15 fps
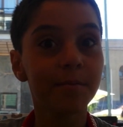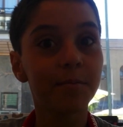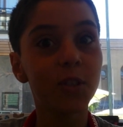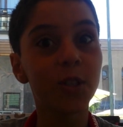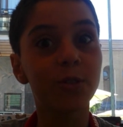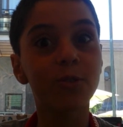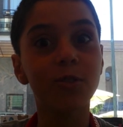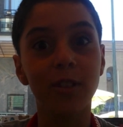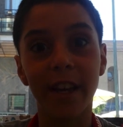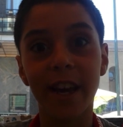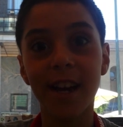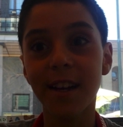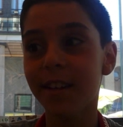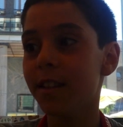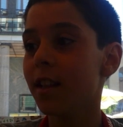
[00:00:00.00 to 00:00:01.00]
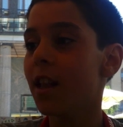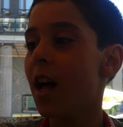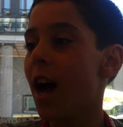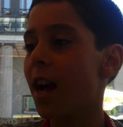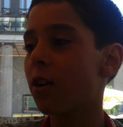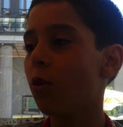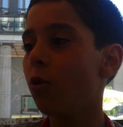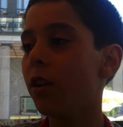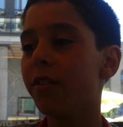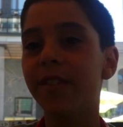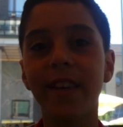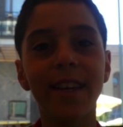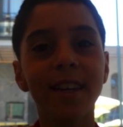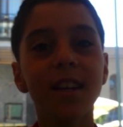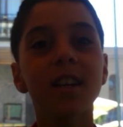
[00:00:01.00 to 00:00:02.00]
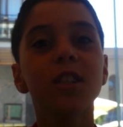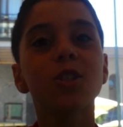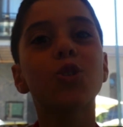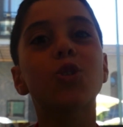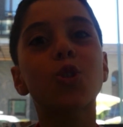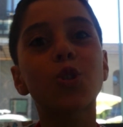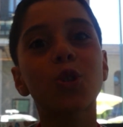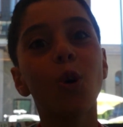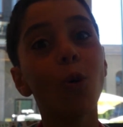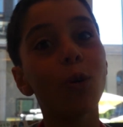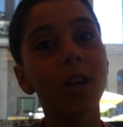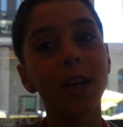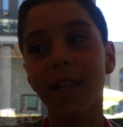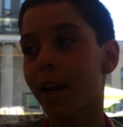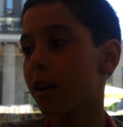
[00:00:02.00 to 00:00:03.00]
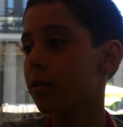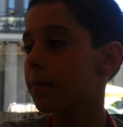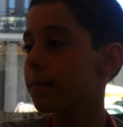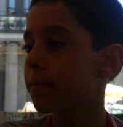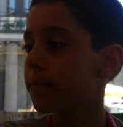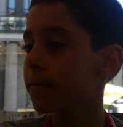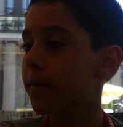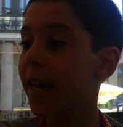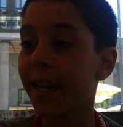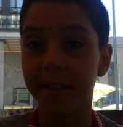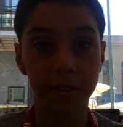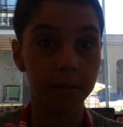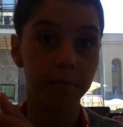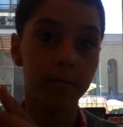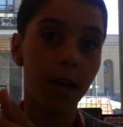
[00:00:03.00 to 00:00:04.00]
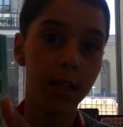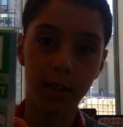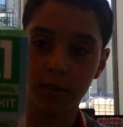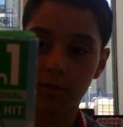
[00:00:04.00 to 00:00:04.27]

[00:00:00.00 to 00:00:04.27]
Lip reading: Pretty cool, yeah? I call it the solar kit, as